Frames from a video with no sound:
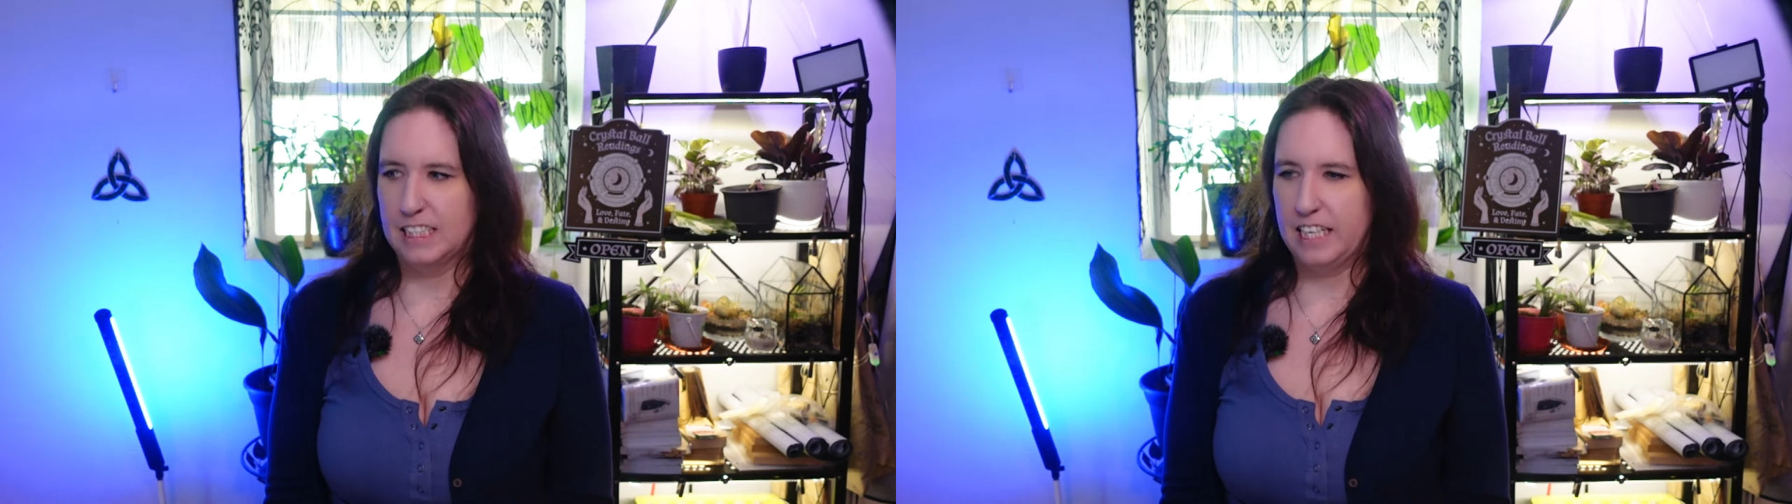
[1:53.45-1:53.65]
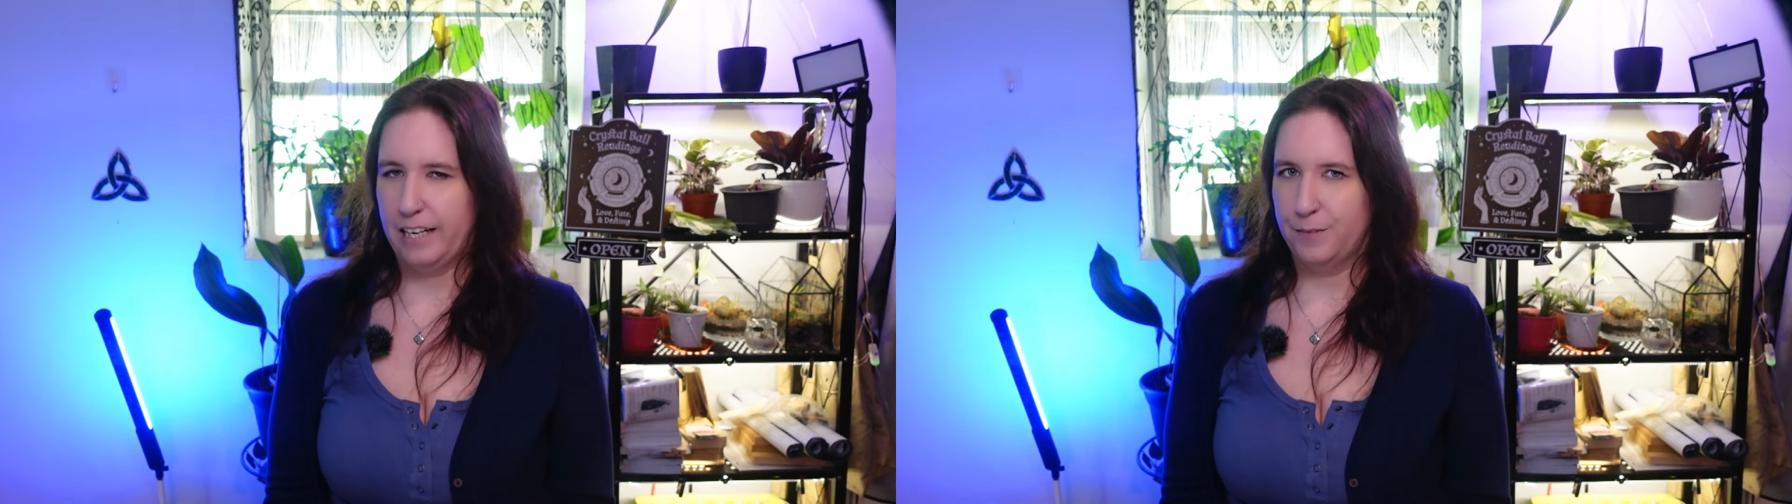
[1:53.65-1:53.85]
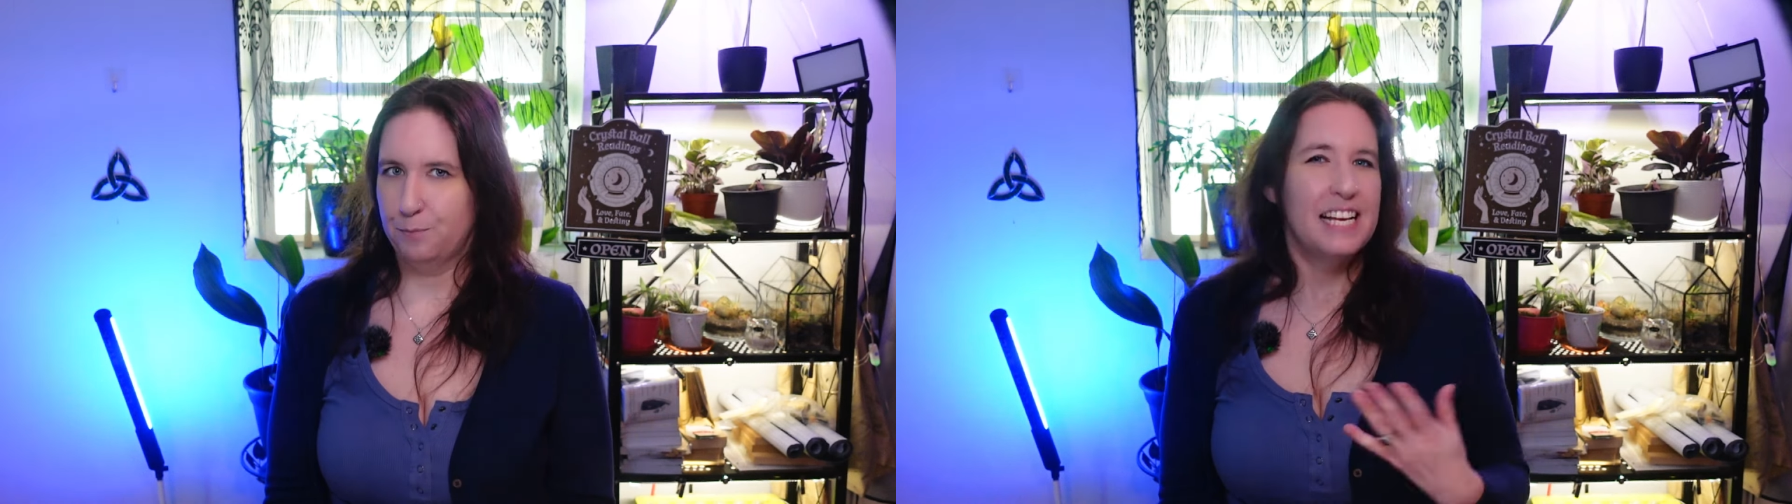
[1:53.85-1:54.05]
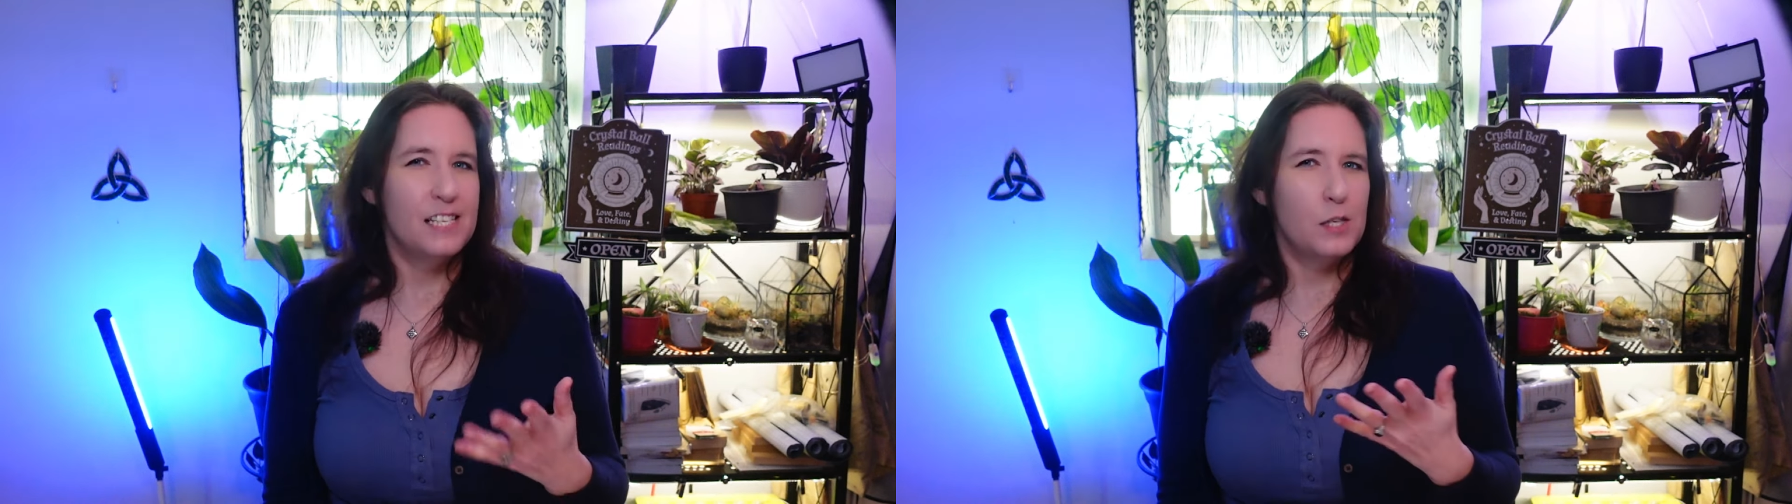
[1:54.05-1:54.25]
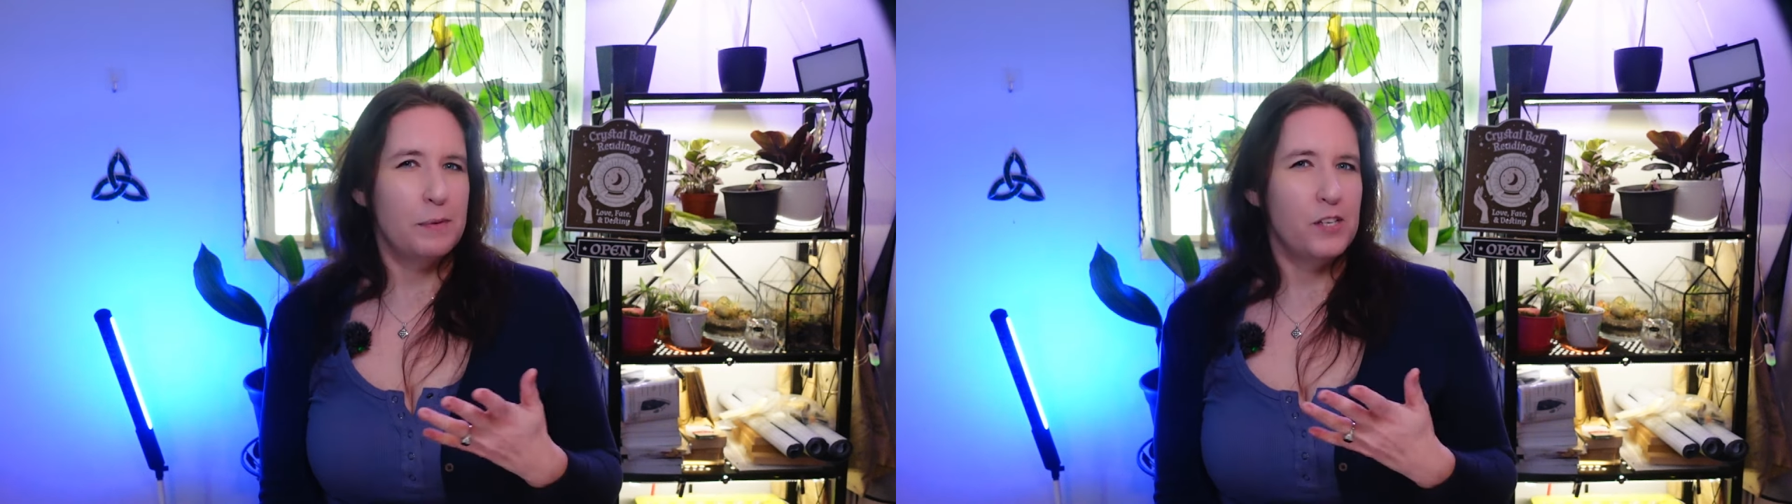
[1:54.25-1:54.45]
Yeah. Is
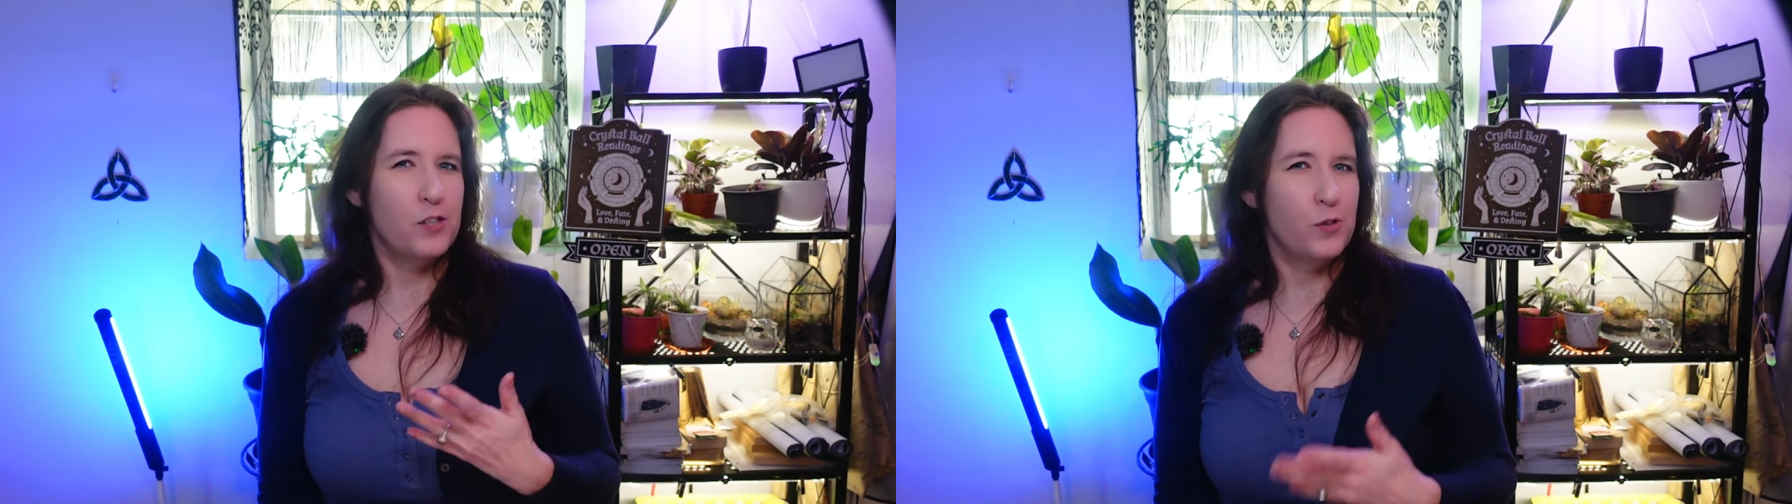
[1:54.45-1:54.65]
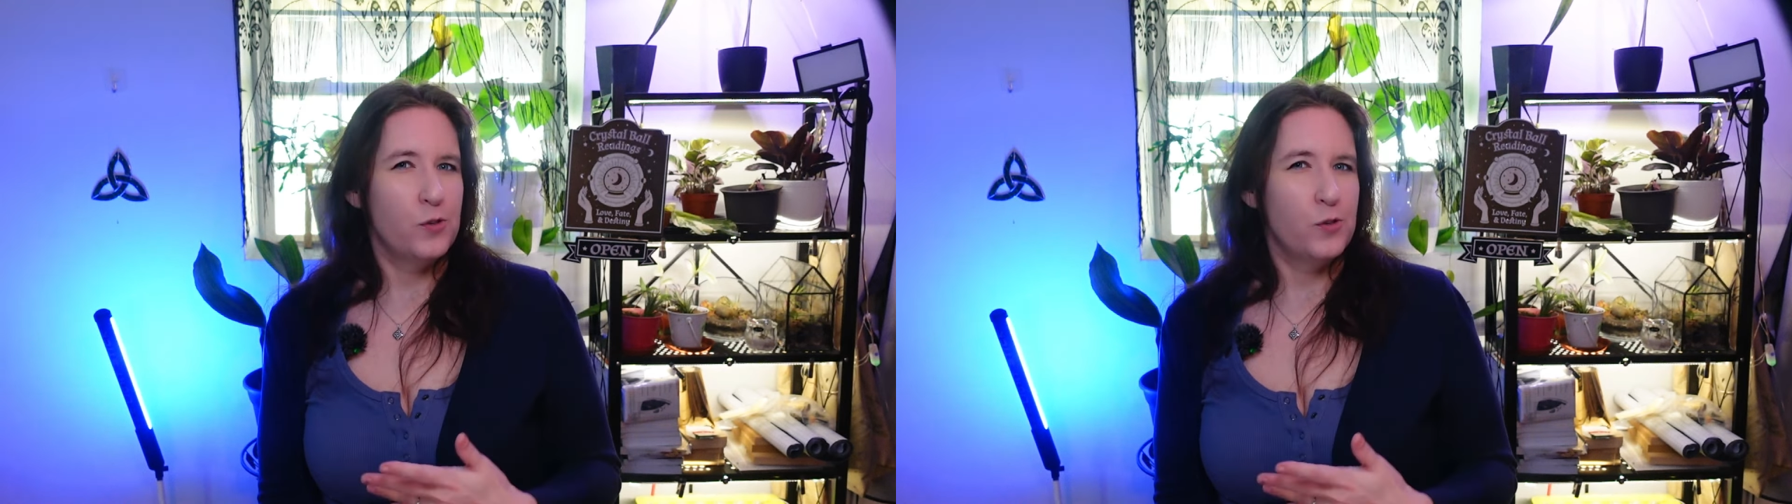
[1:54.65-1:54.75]
a space too